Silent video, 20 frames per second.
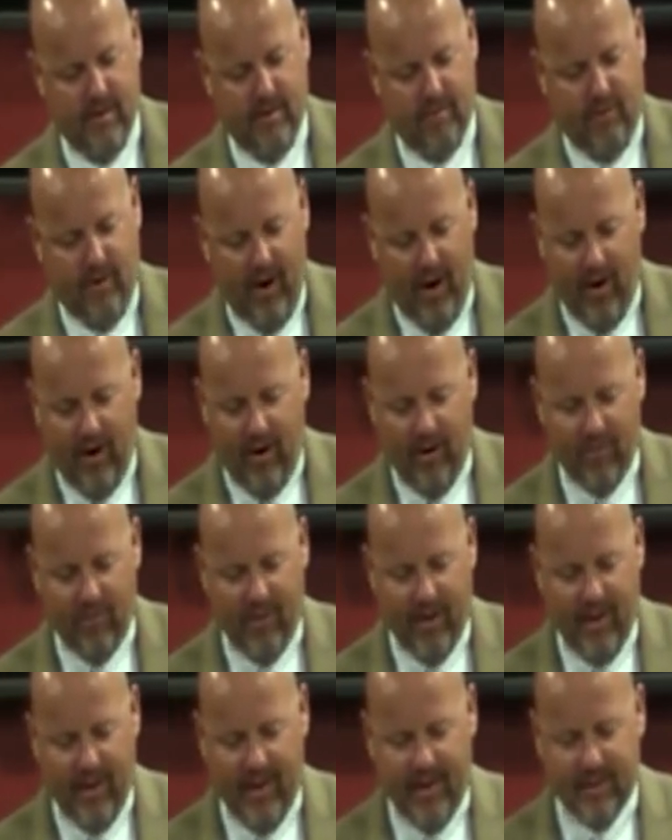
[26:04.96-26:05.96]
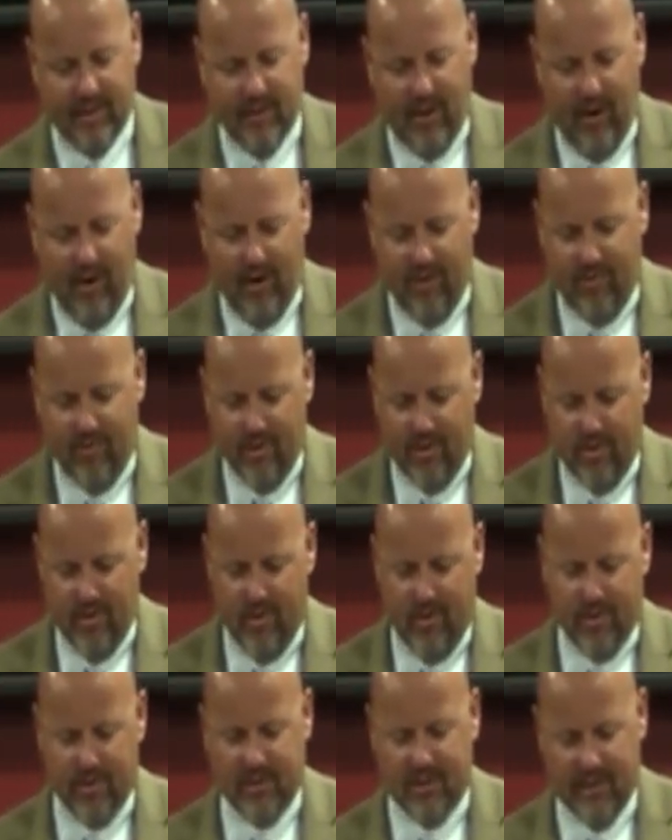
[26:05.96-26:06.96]
For all things are for
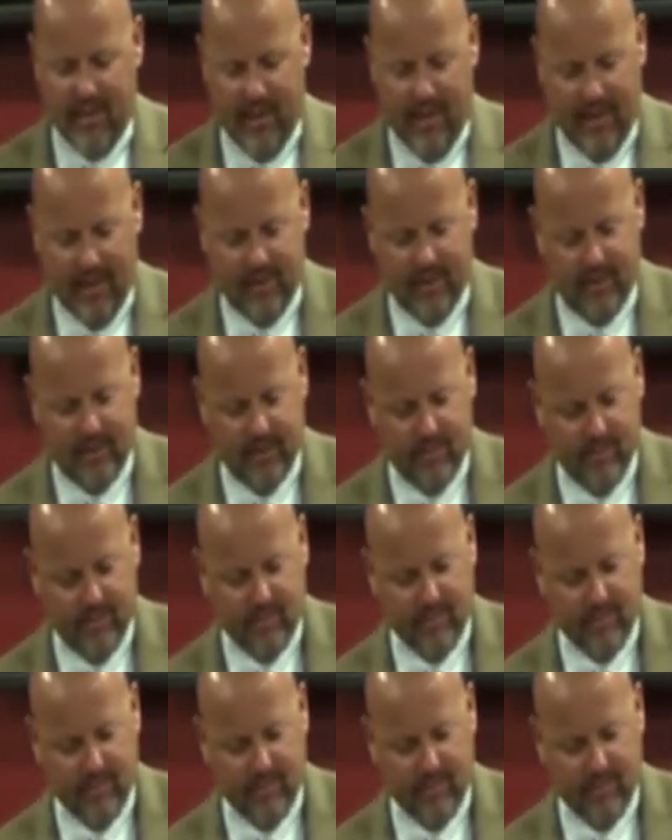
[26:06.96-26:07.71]
your sakes,